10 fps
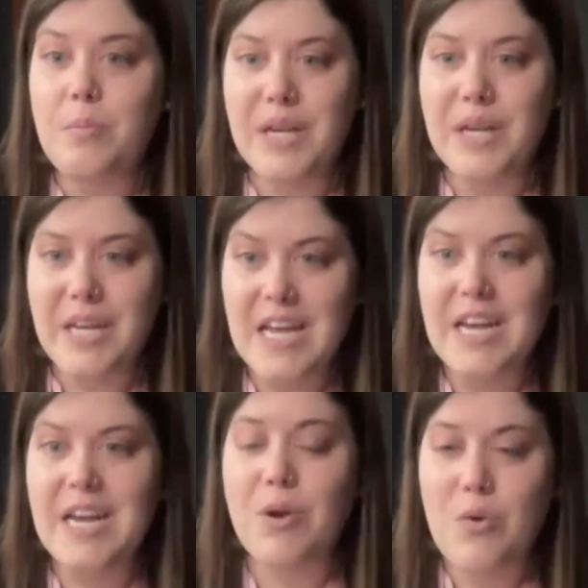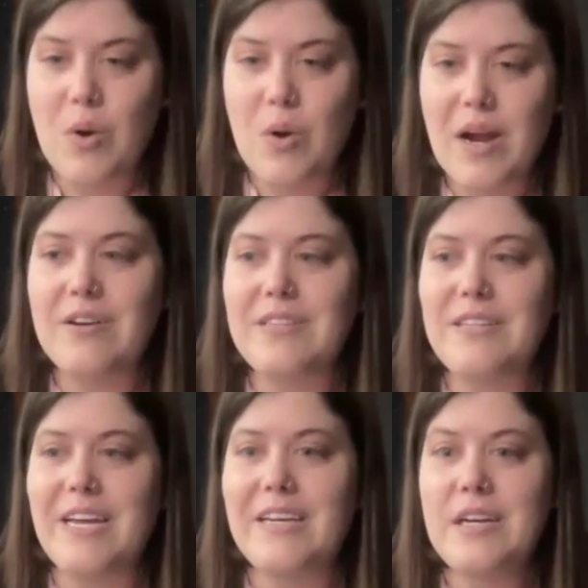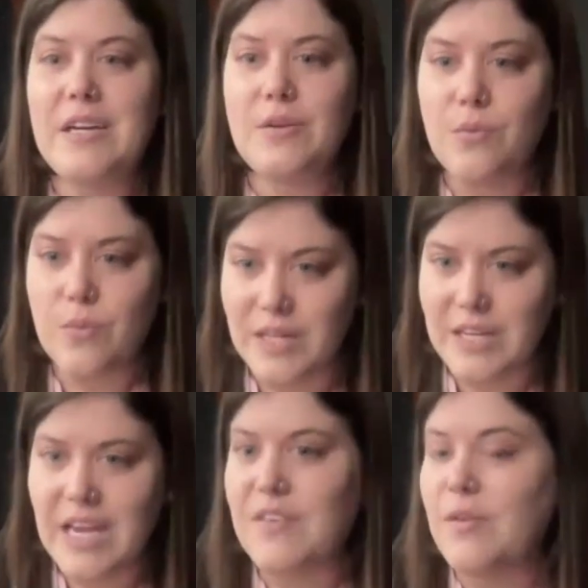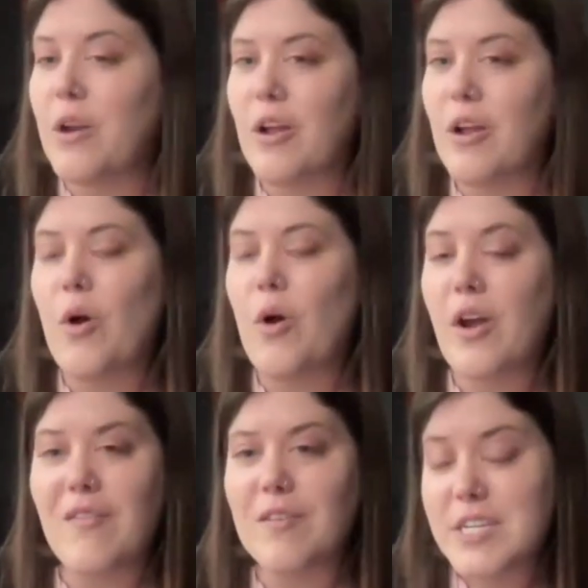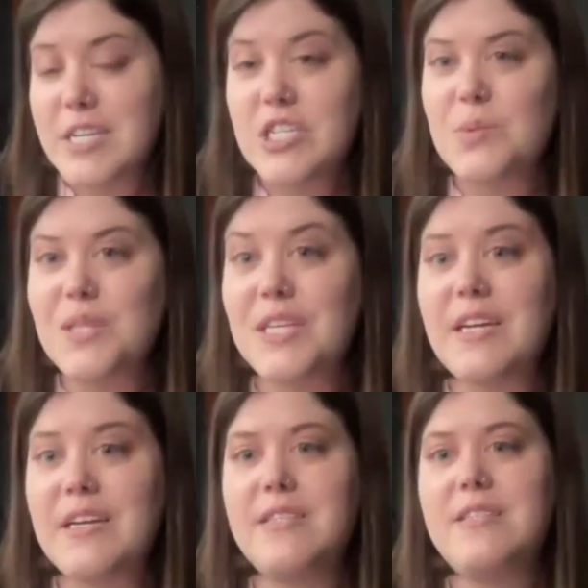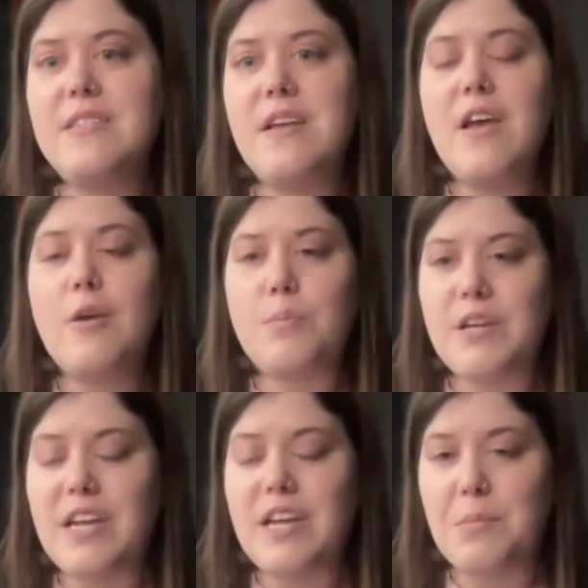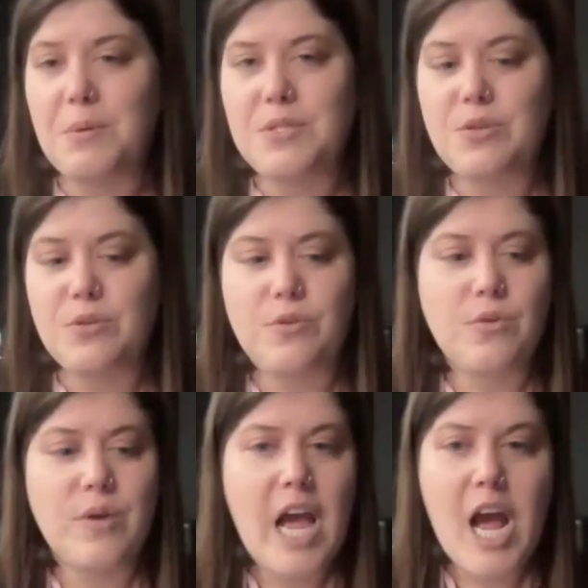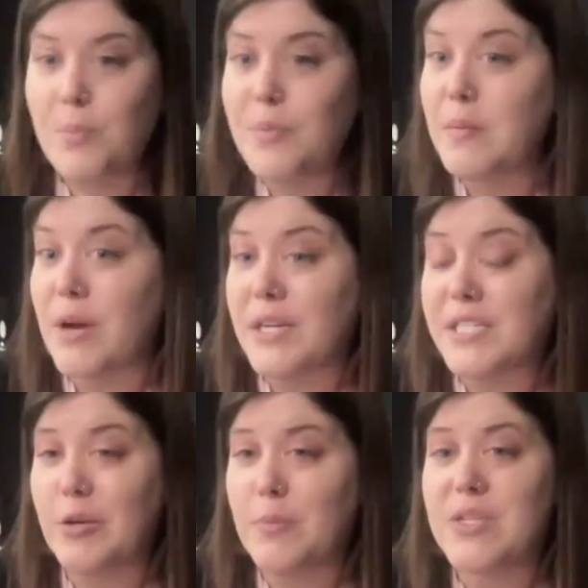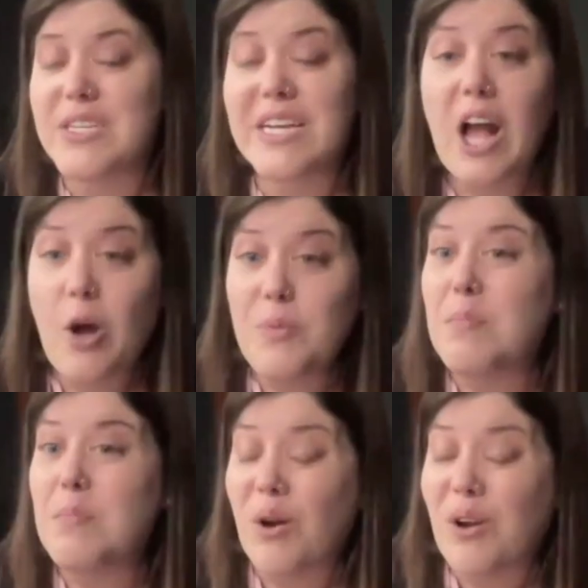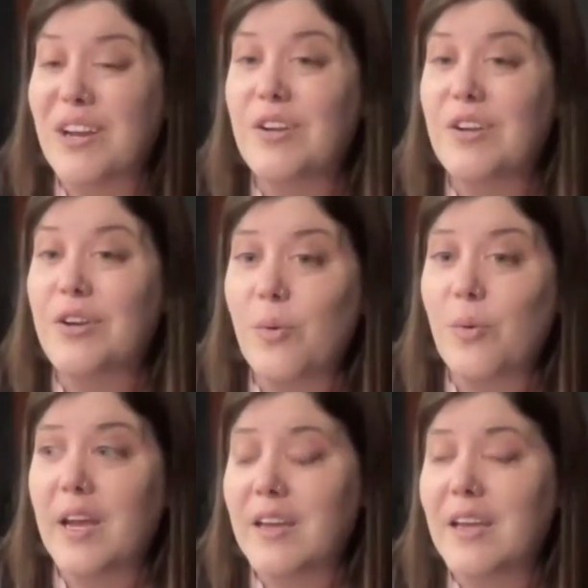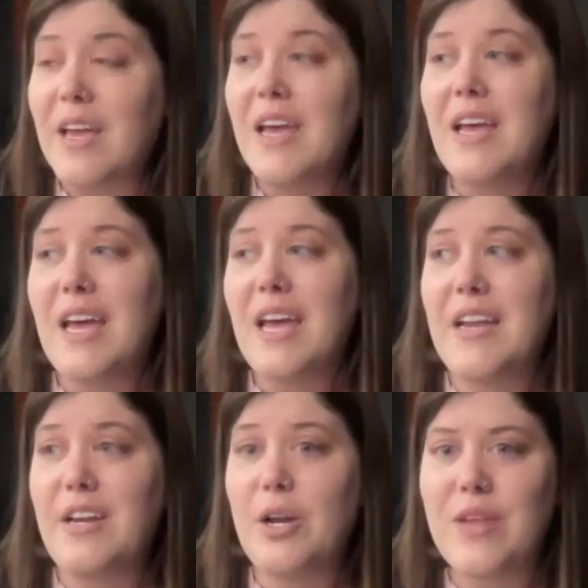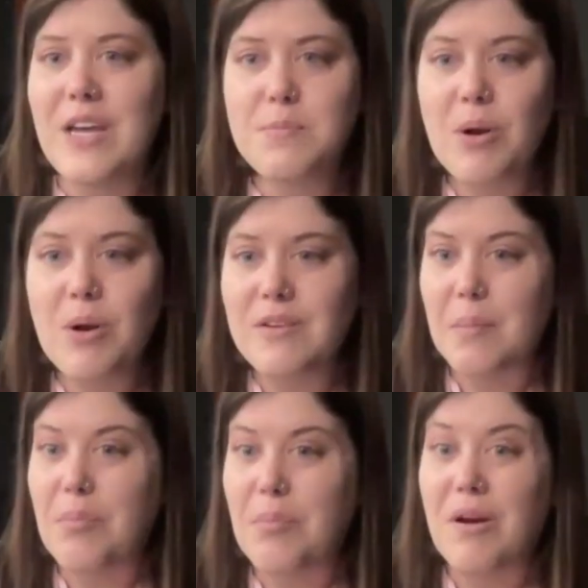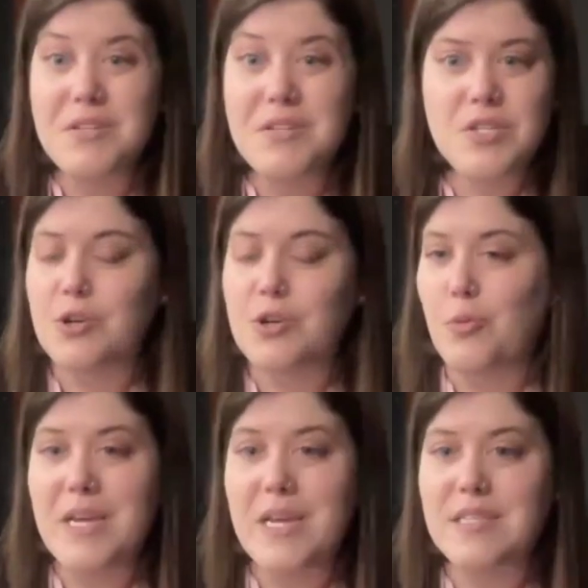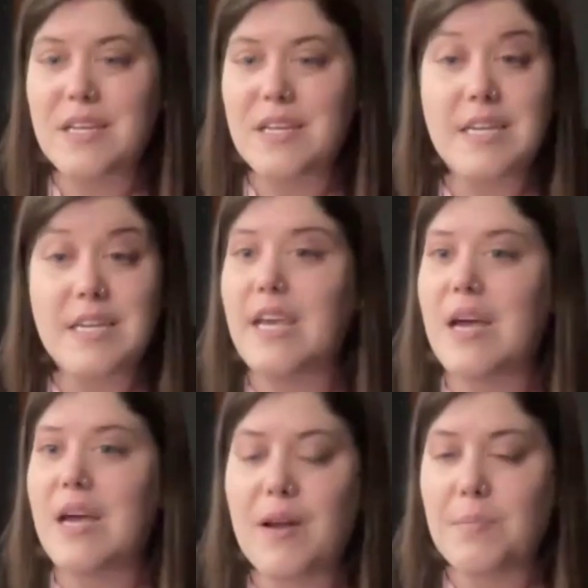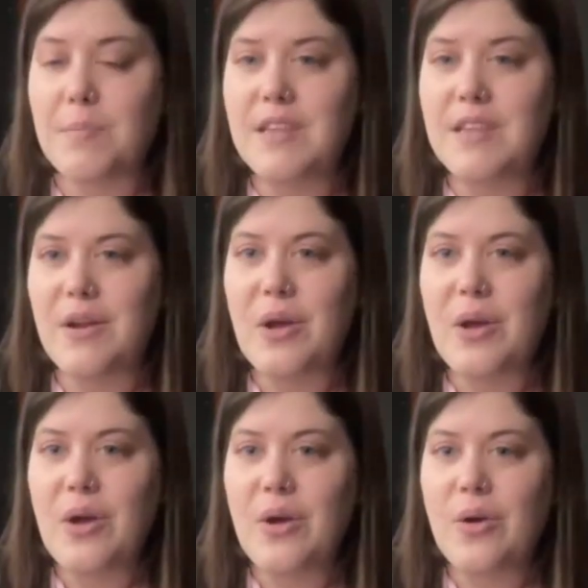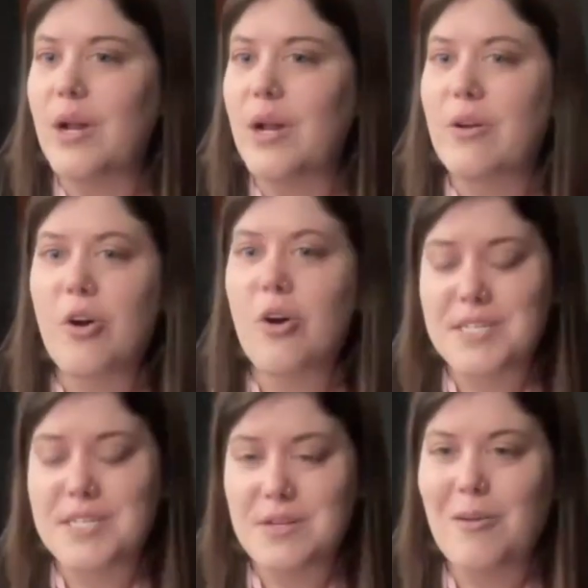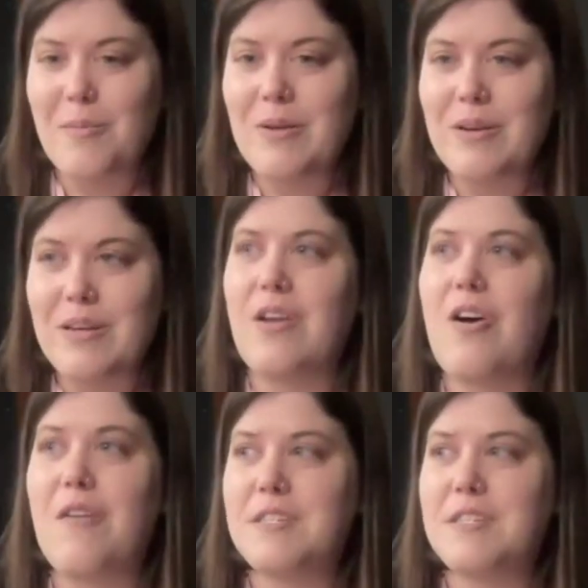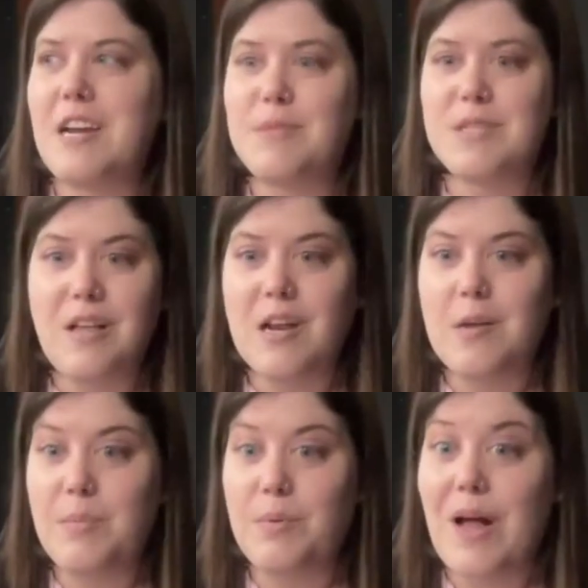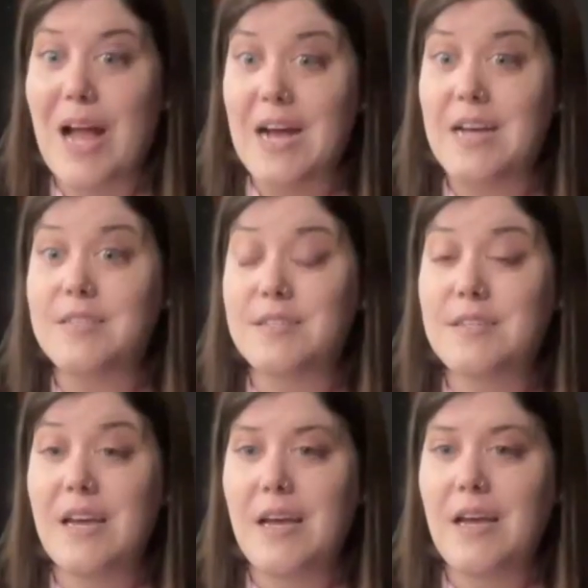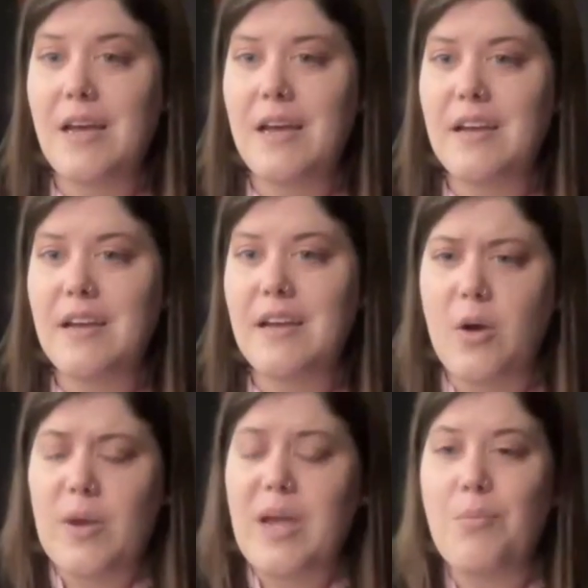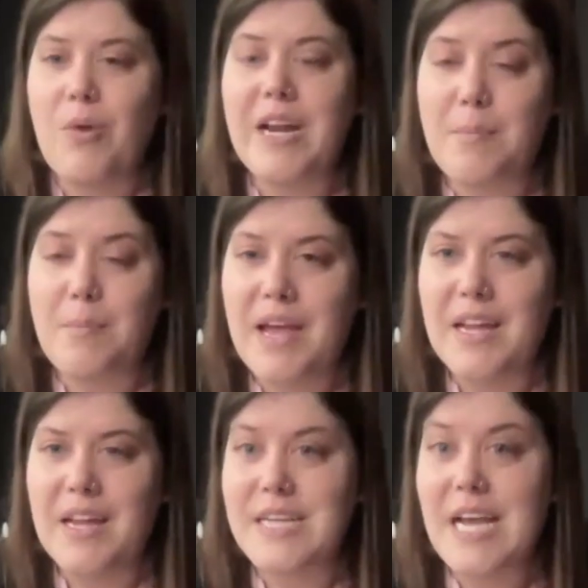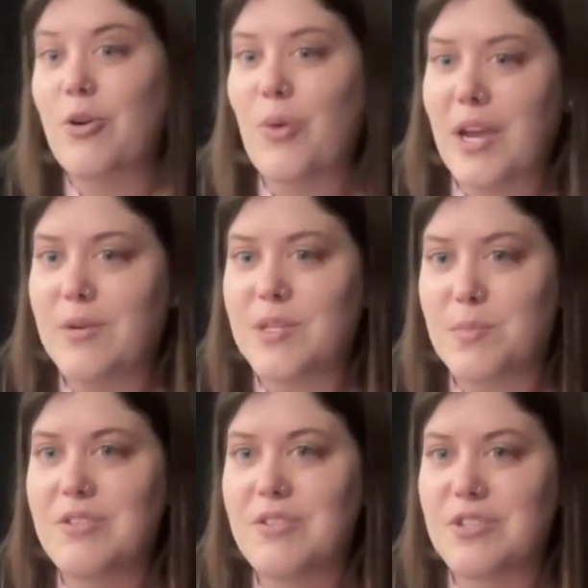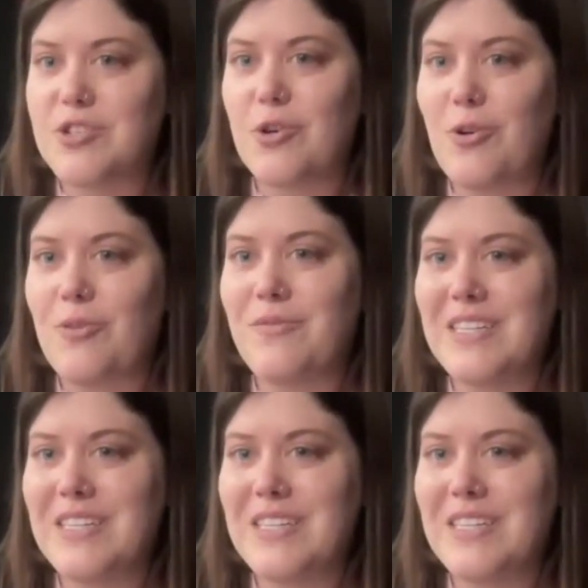But again, it required like really having one on one conversations with the kids, being able to help them break down their music, help them market in a new way. And, you know, that's part of that process journal piece that's in the MYP that we don't always talk about. And oftentimes a lot of people ask, okay, I'm running a band. How do I use a process journal?